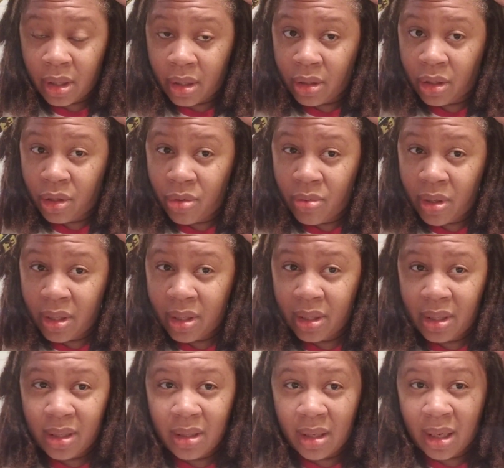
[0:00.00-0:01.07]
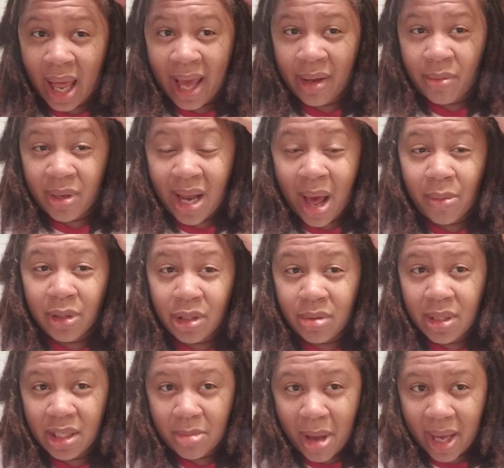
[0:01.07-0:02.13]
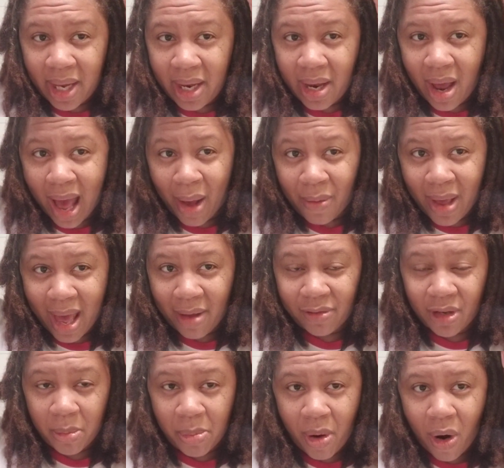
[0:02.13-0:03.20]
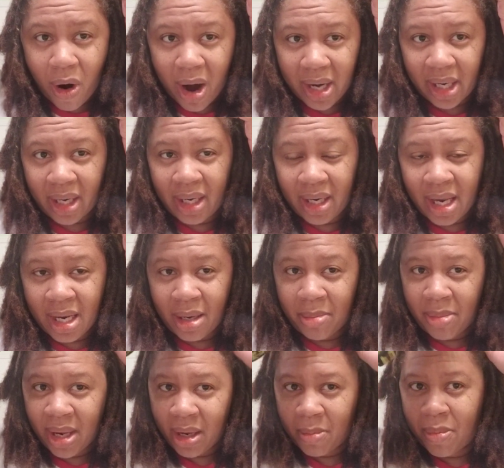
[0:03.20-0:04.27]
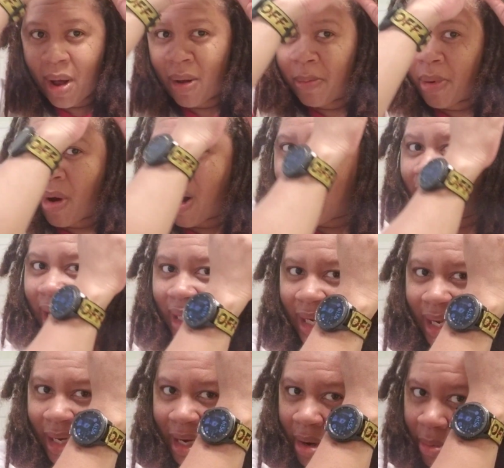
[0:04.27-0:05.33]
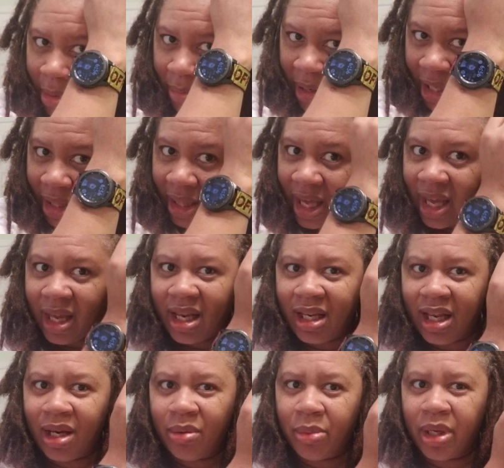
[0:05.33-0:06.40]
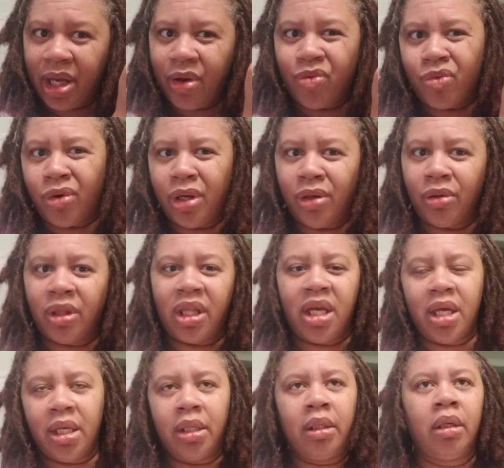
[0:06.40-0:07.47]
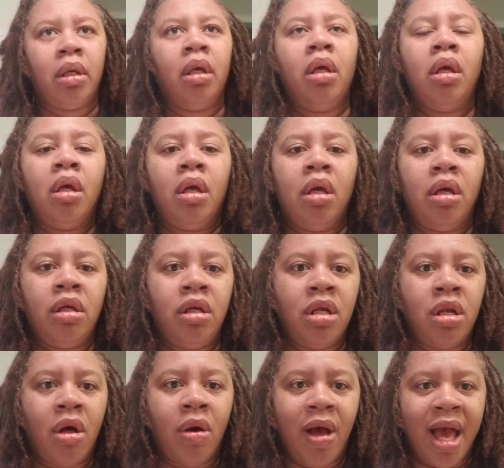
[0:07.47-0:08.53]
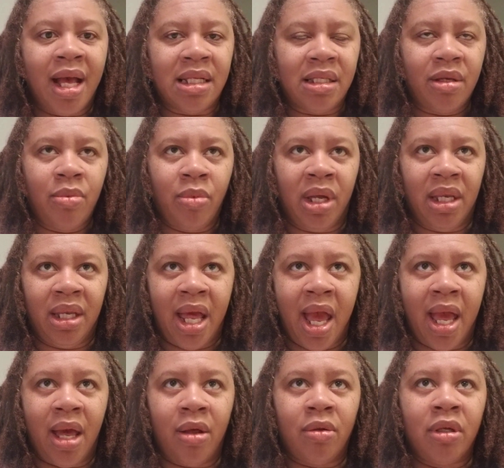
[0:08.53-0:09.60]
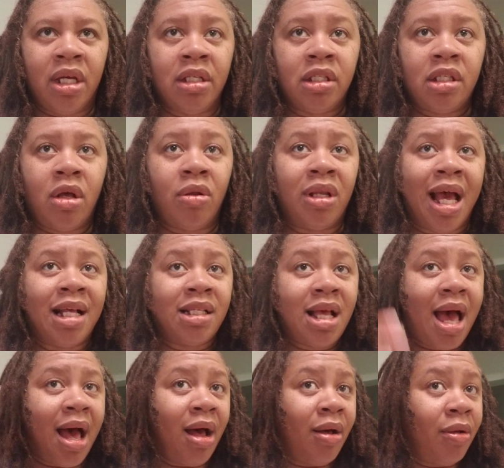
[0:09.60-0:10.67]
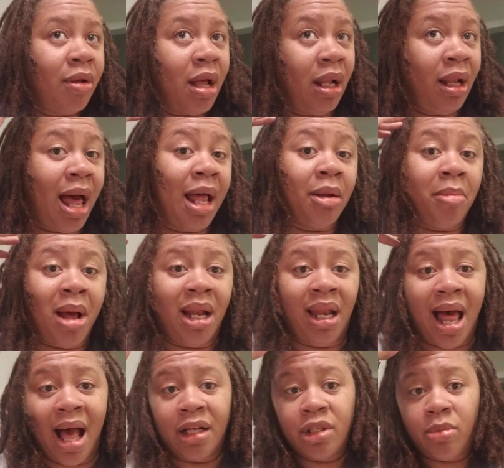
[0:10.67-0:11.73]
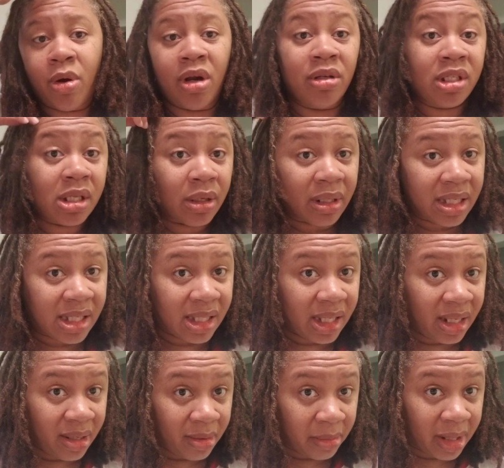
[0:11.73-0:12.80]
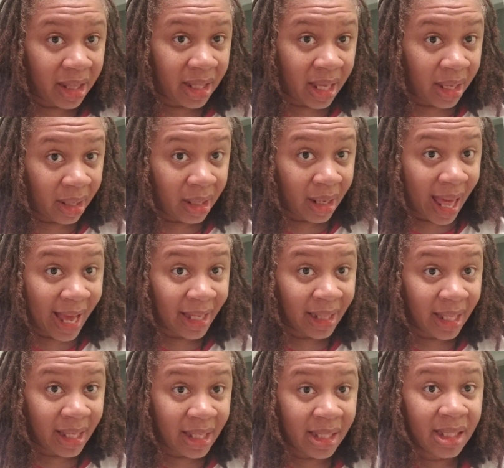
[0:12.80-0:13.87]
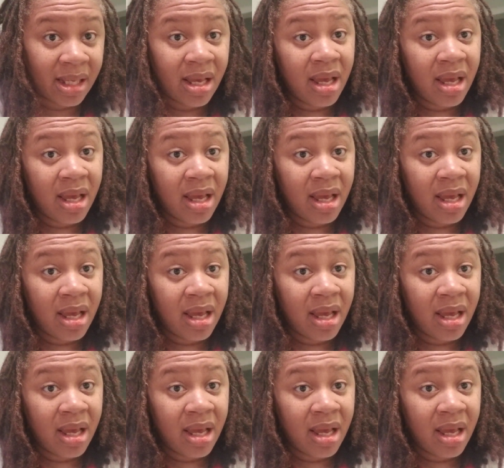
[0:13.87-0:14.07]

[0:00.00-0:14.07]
you would, like, when I would twist my hair, I would have to part it in a big part, and then it would be thick, and then it would get real thin, as it went down. And so that's how a lot of my locks were. So to see them thick like this,